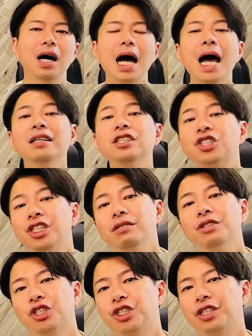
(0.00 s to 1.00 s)
And the
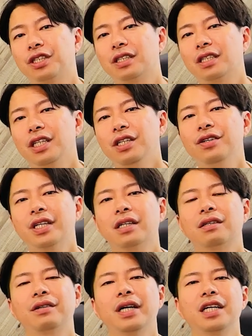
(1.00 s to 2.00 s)
signature, you can
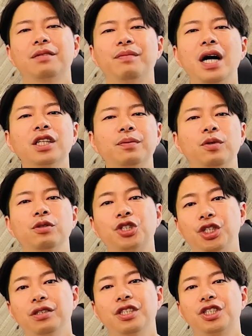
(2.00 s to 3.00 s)
create multiple
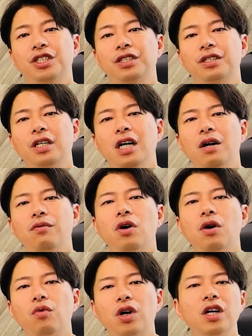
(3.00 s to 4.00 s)
signatures
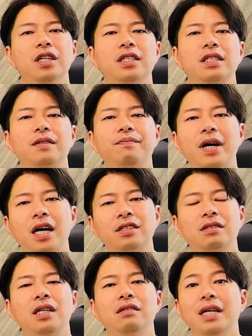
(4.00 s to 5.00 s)
for work,
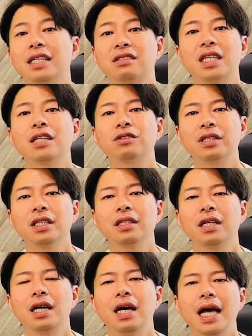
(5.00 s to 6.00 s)
personal,
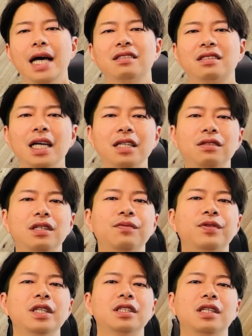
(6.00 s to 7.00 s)
etc. and set
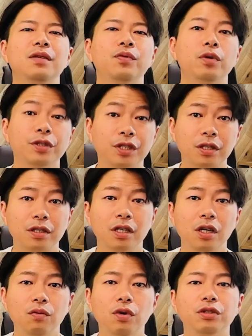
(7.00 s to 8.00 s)
different defaults
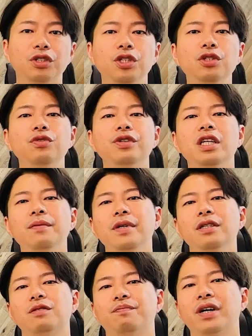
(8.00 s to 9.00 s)
for new
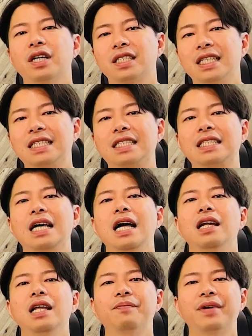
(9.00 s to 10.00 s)
emails versus
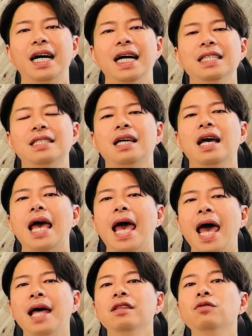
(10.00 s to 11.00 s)
replies
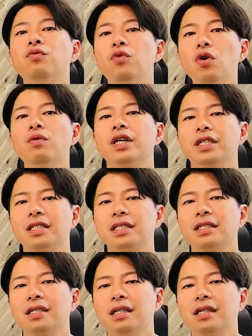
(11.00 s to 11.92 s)
and forwards.